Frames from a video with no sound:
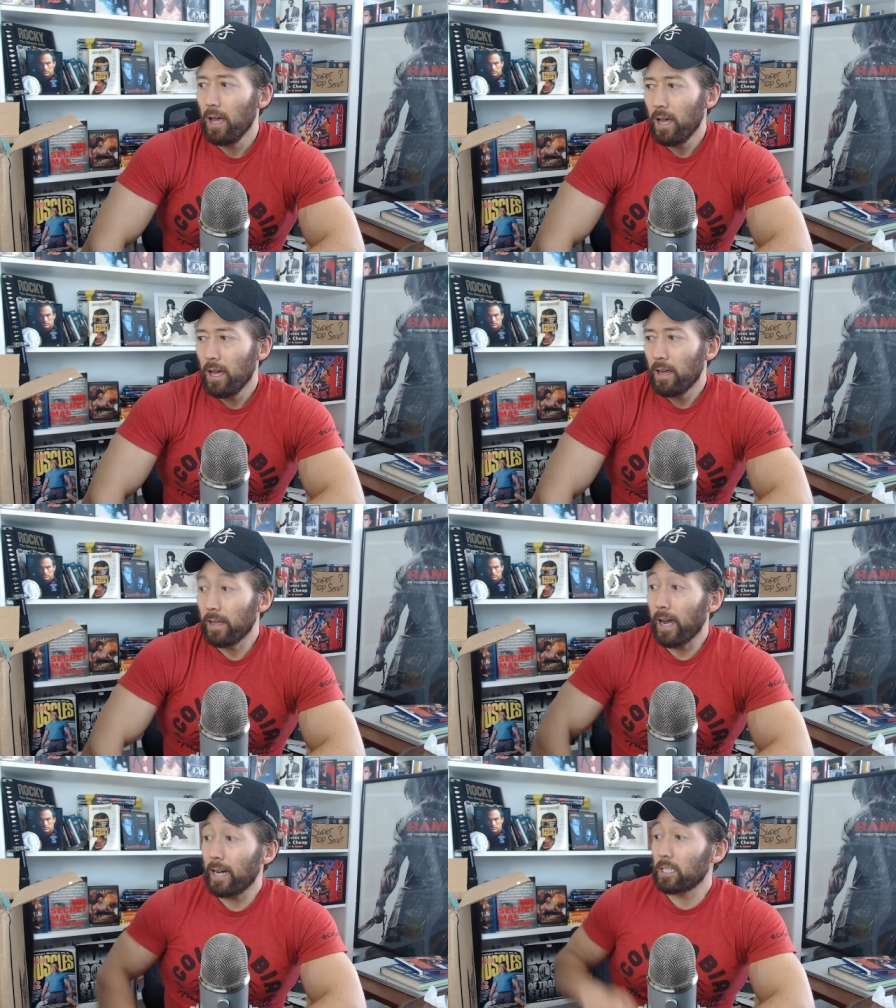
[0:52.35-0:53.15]
The
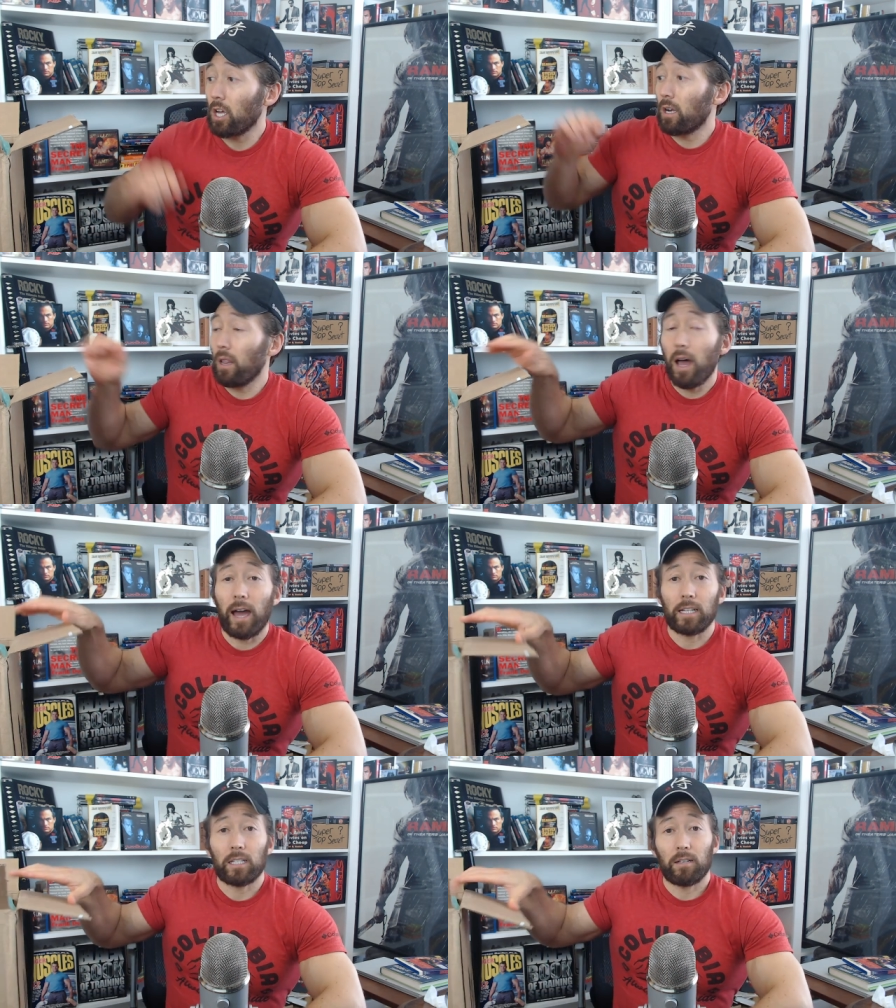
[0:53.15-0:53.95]
guy's done a
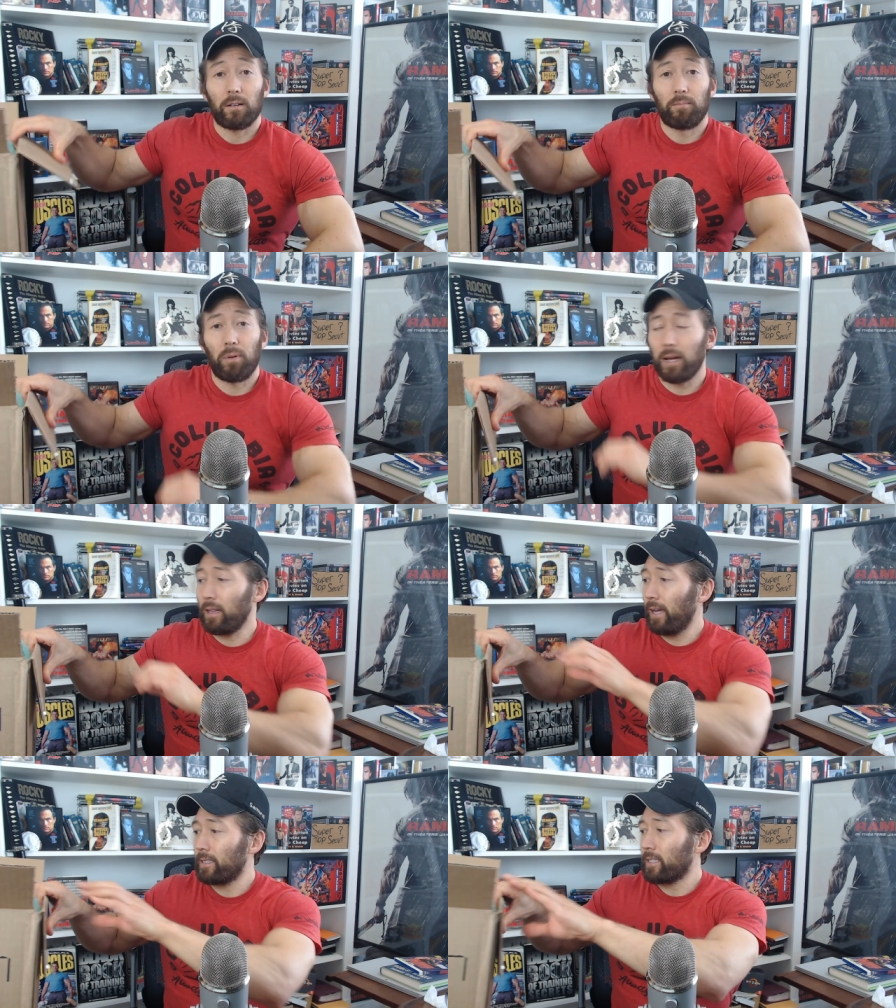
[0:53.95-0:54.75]
lot. But
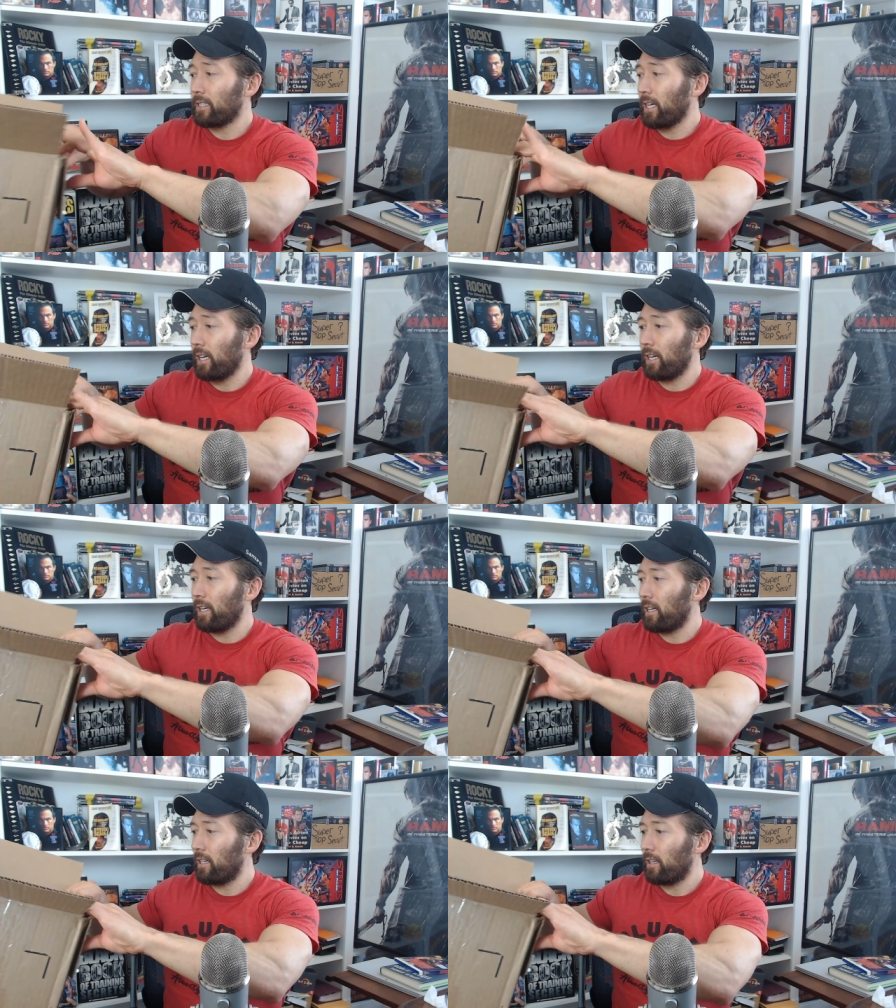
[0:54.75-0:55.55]
let's see
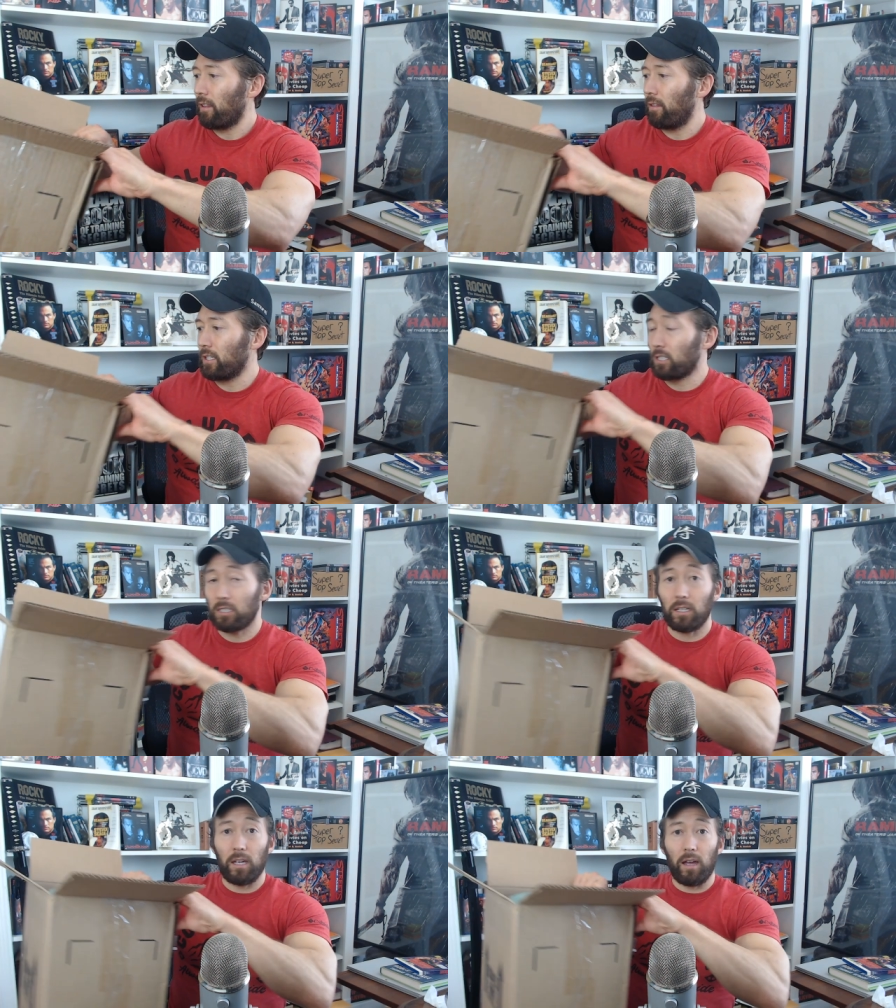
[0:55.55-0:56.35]
this
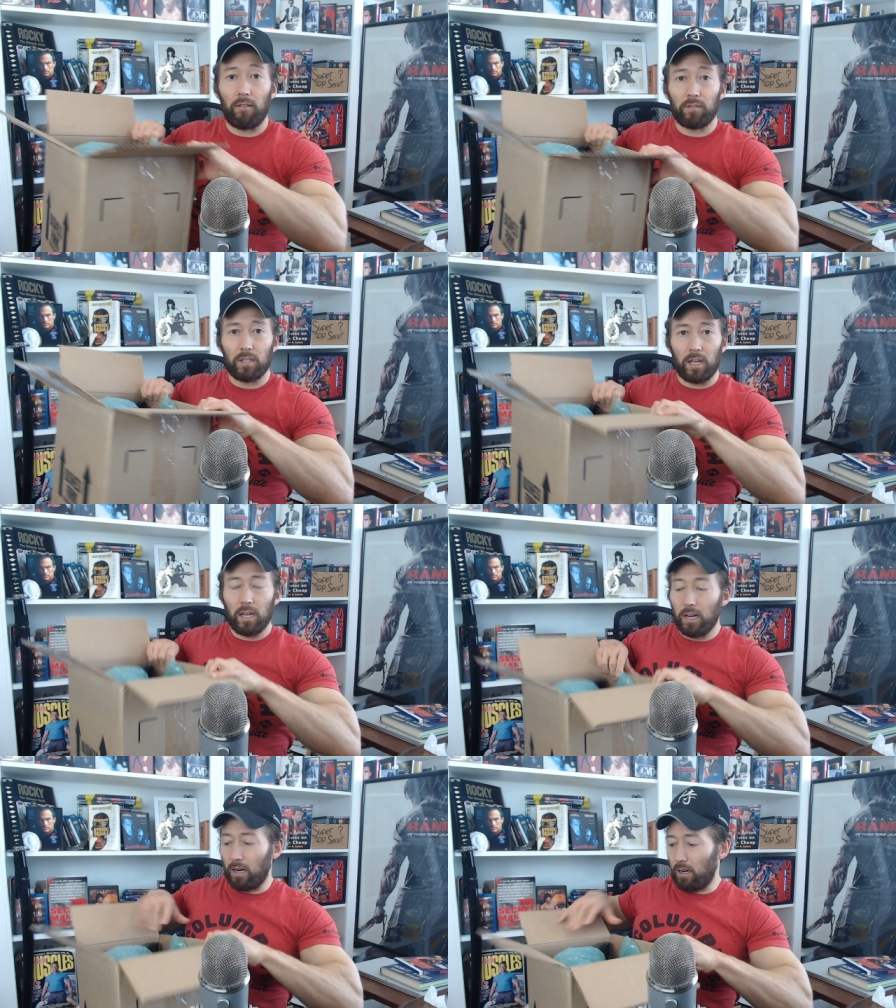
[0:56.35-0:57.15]
gift
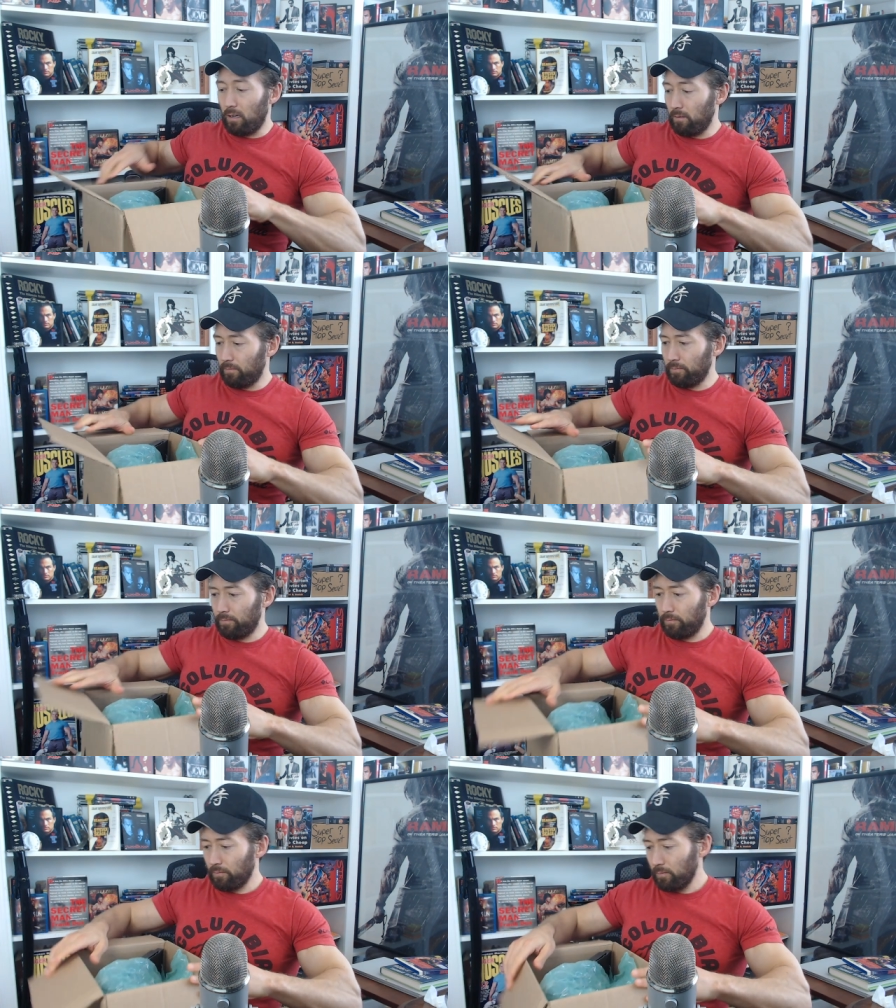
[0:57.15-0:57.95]
here
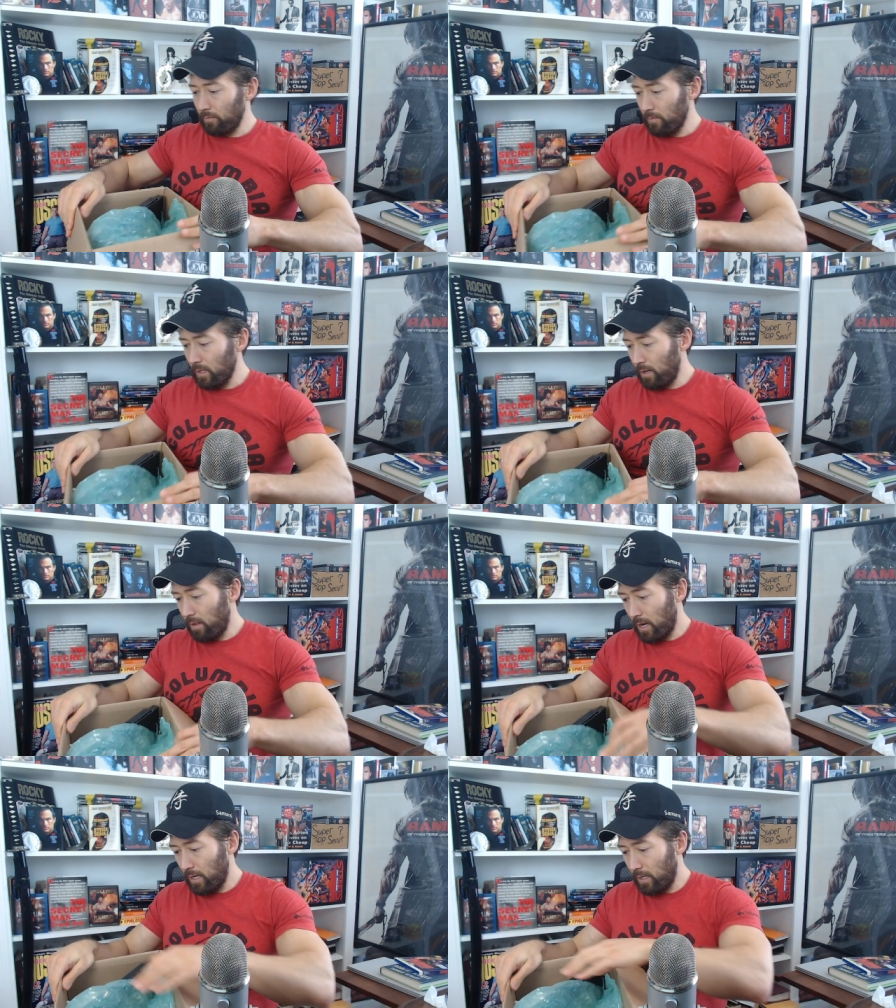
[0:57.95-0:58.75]

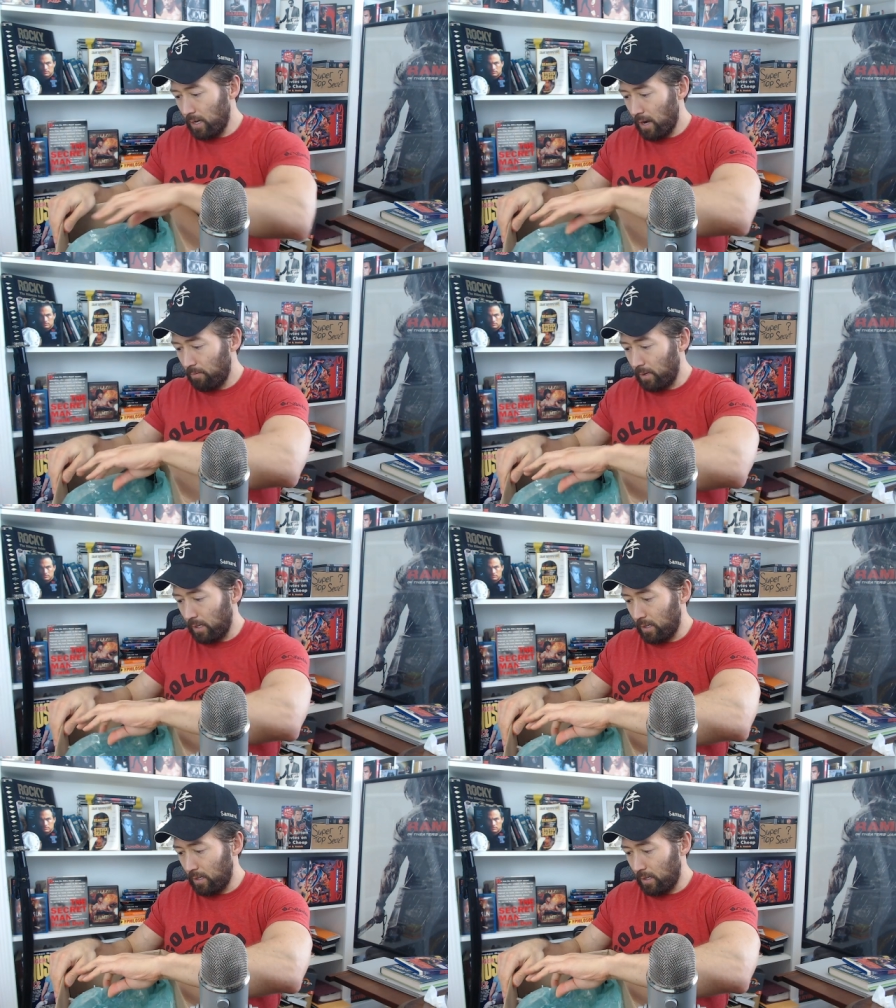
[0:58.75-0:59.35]
that he got me.